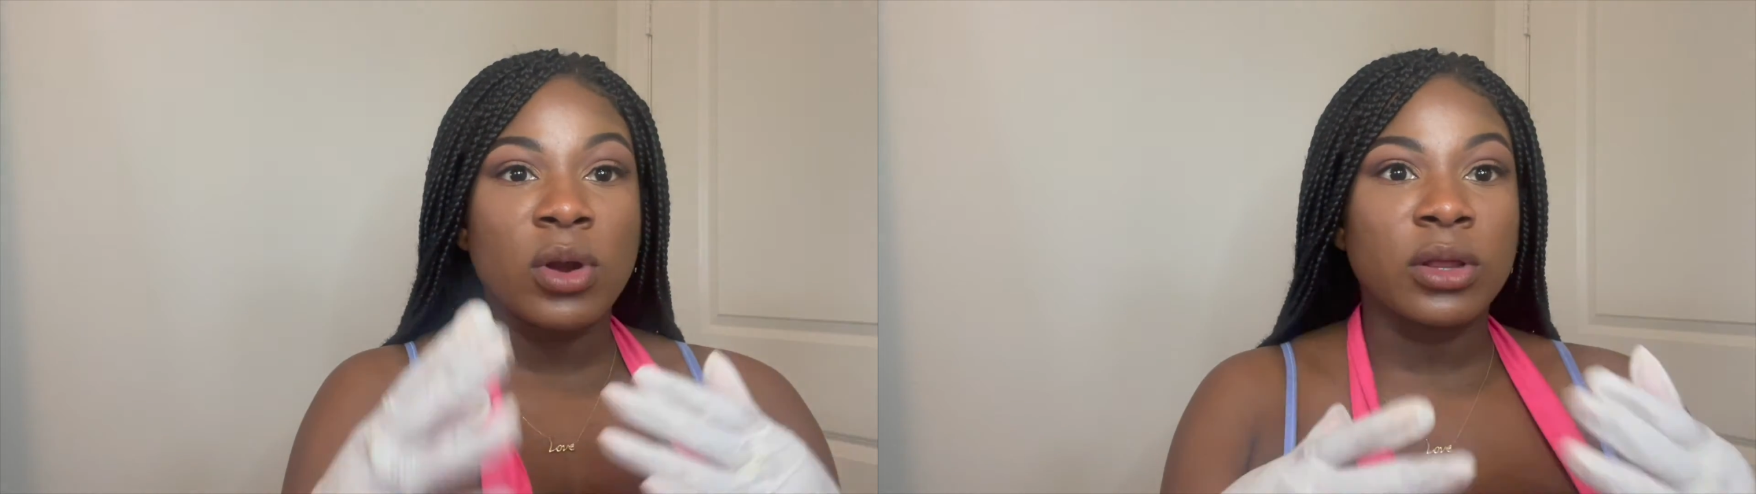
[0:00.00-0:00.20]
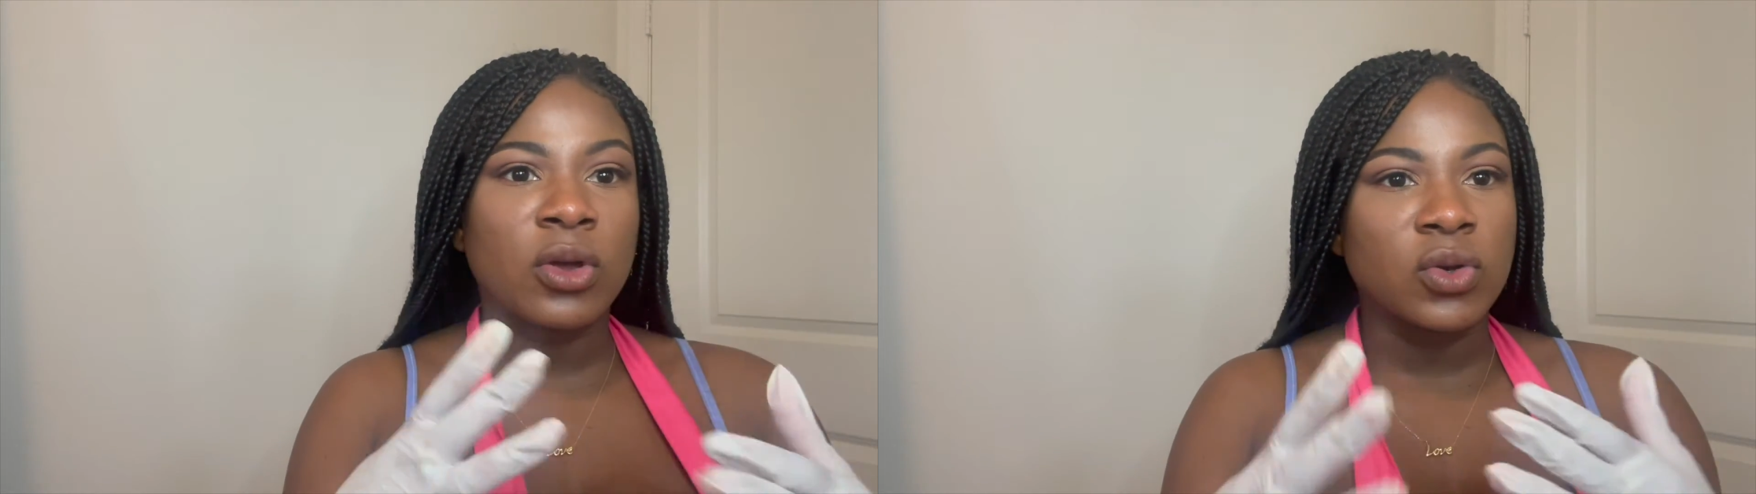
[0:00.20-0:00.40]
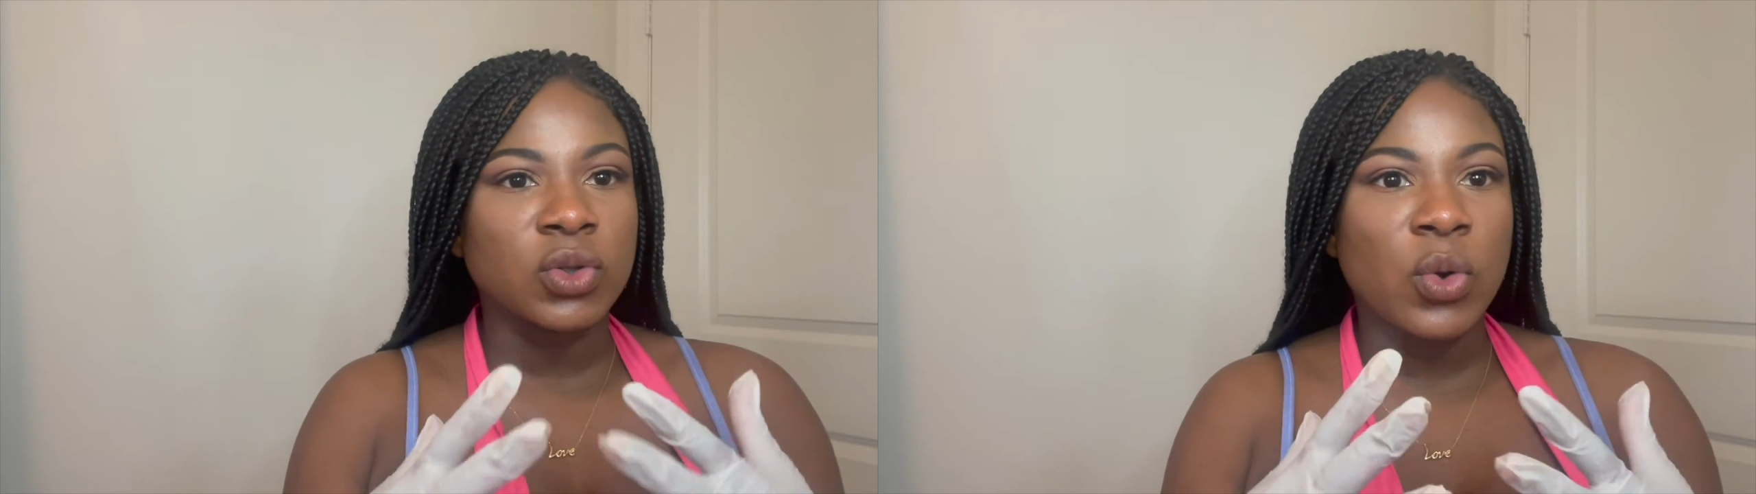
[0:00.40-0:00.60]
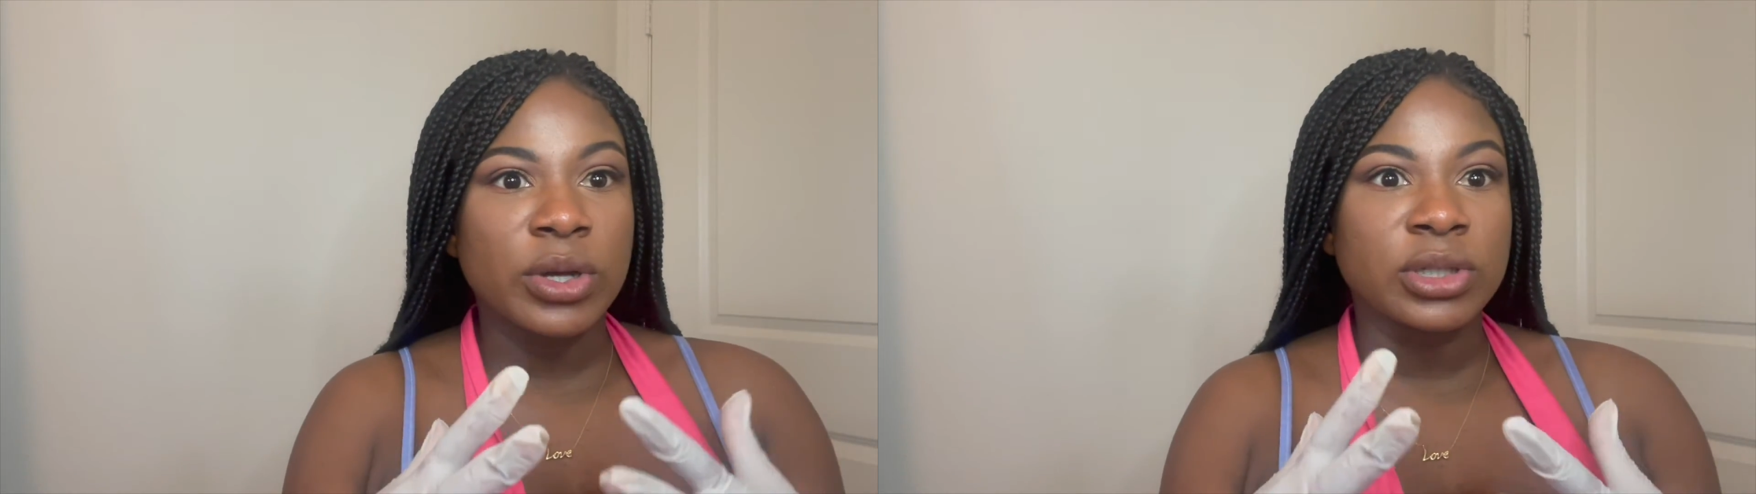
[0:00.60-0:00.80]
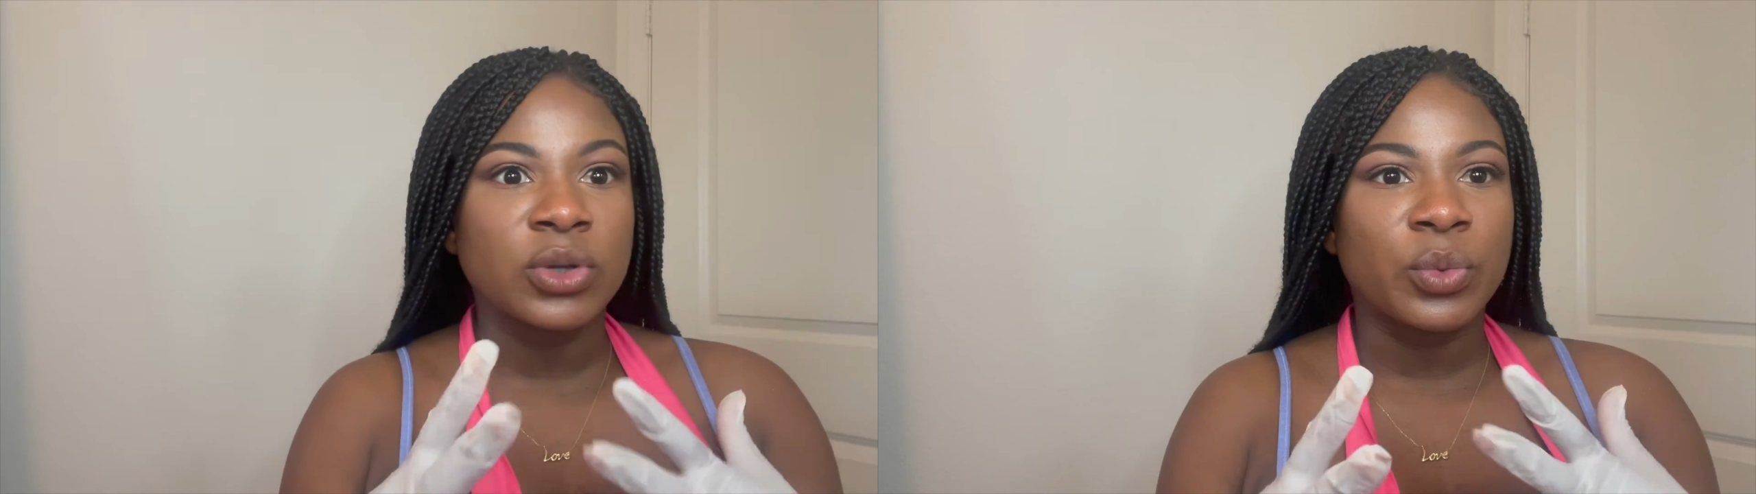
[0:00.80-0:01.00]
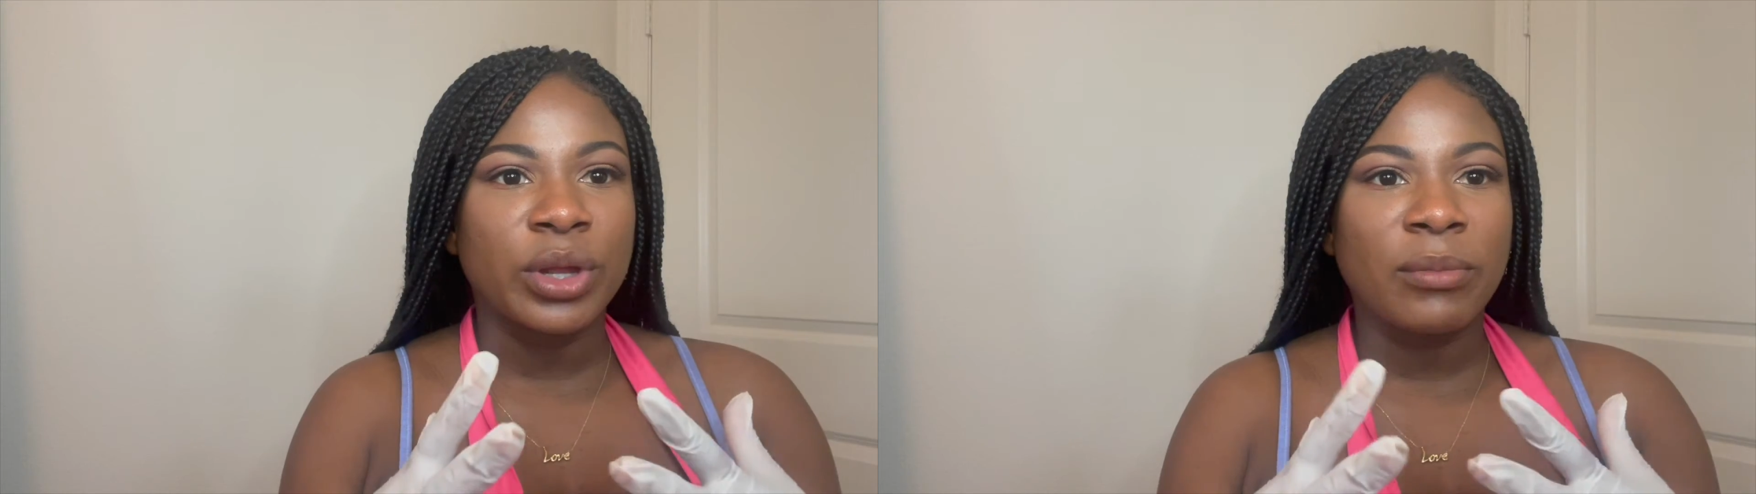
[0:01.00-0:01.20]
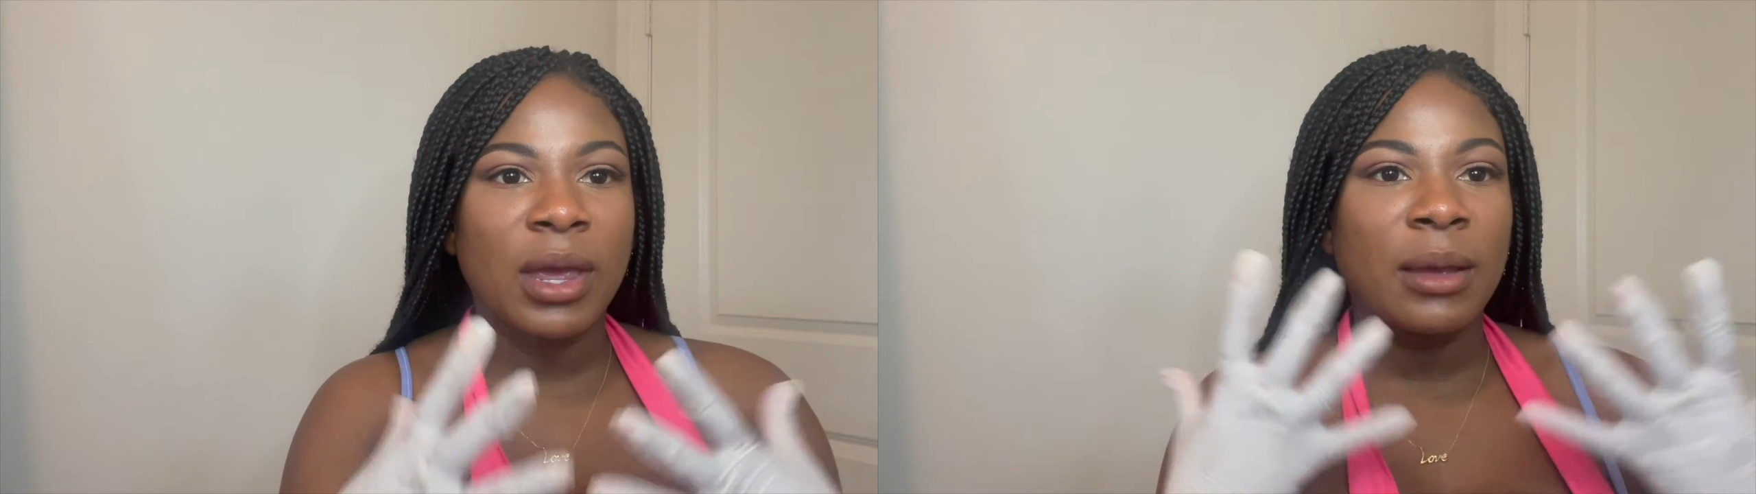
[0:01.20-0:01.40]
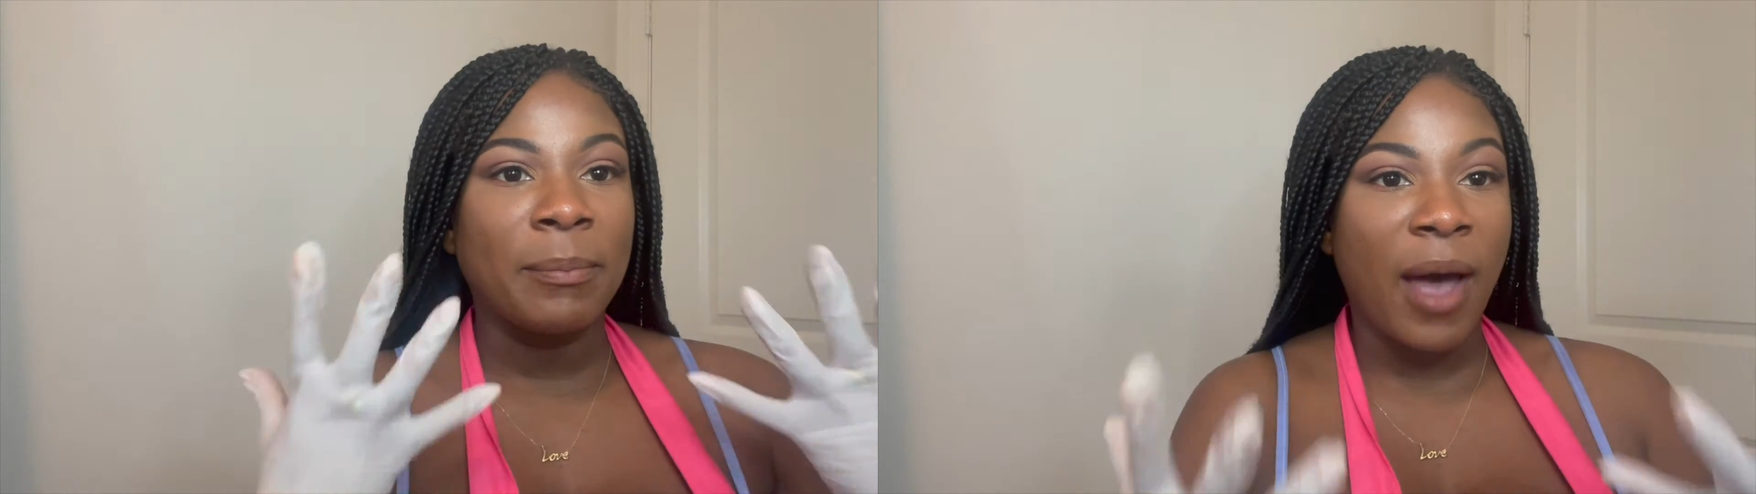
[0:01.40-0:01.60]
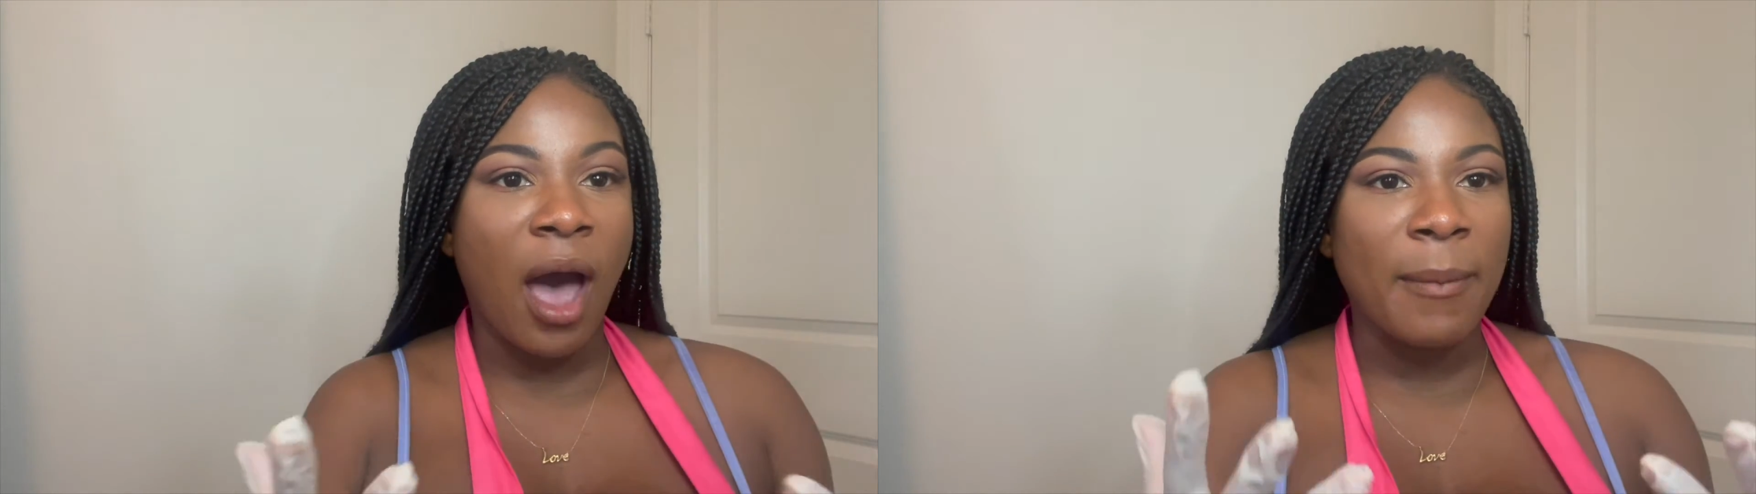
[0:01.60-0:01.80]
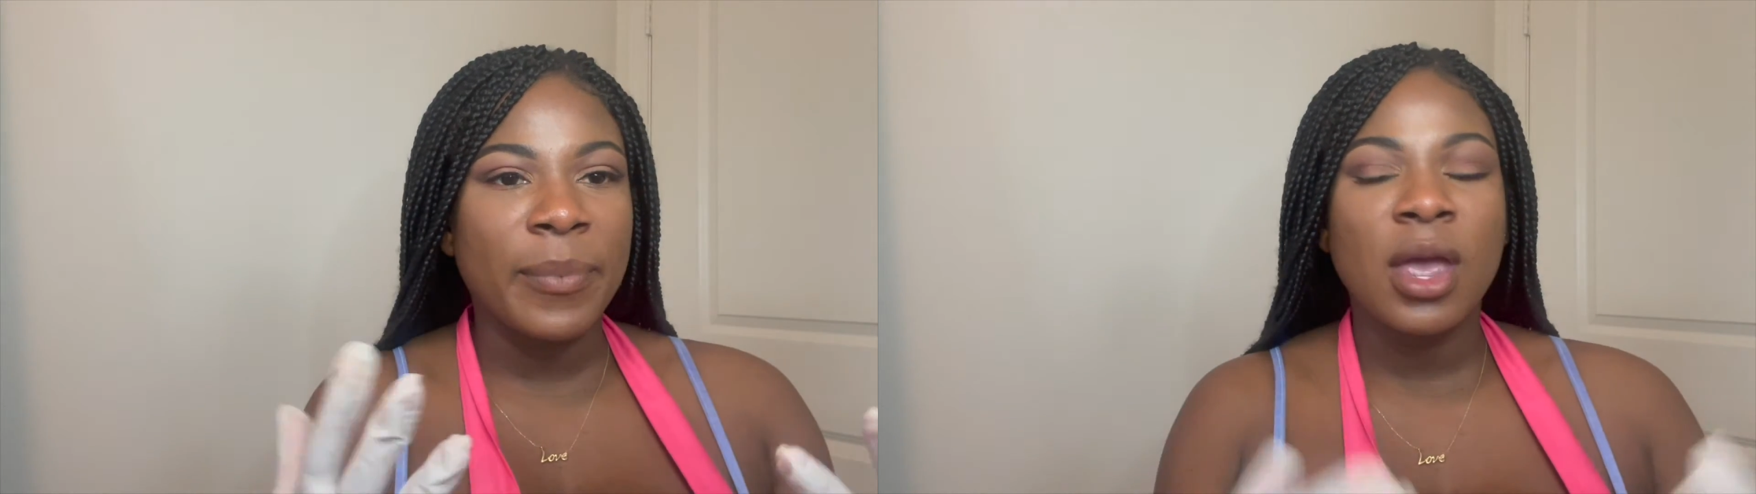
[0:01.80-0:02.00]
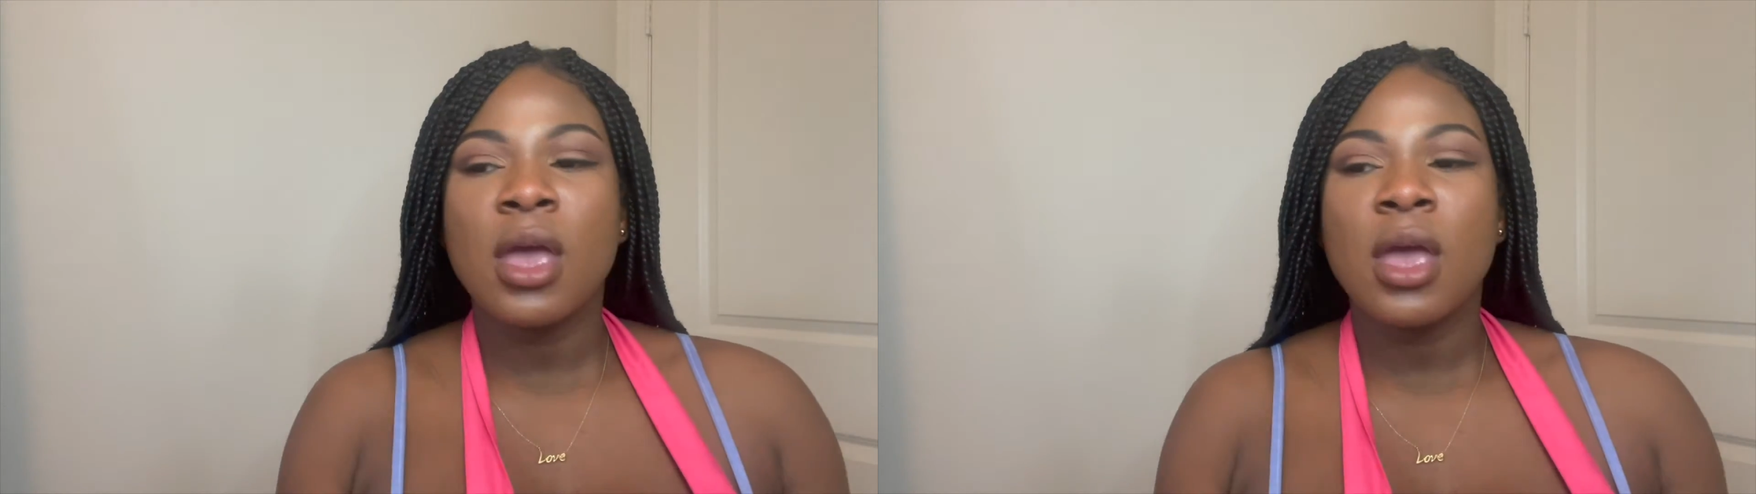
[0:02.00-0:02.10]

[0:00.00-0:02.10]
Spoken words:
one of those oils to really make it pop.